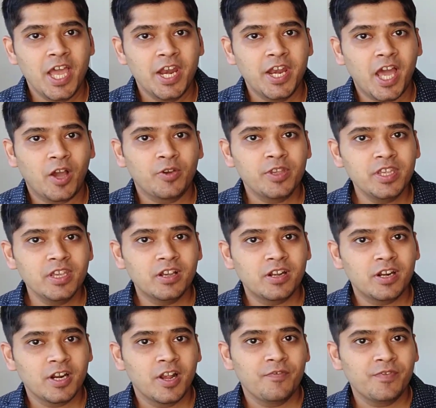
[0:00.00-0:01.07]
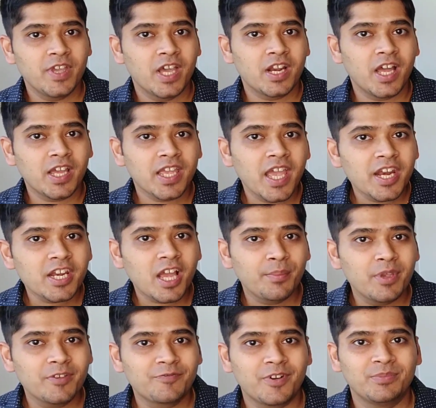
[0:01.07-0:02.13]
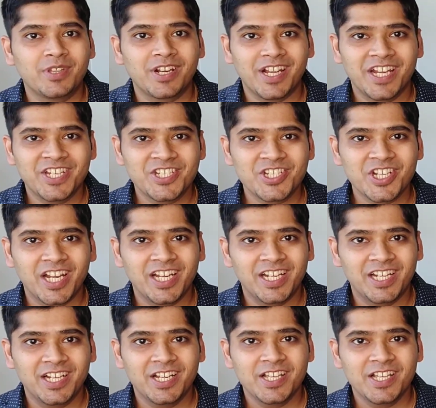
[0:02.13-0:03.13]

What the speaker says: Now here we are again coming from the right child,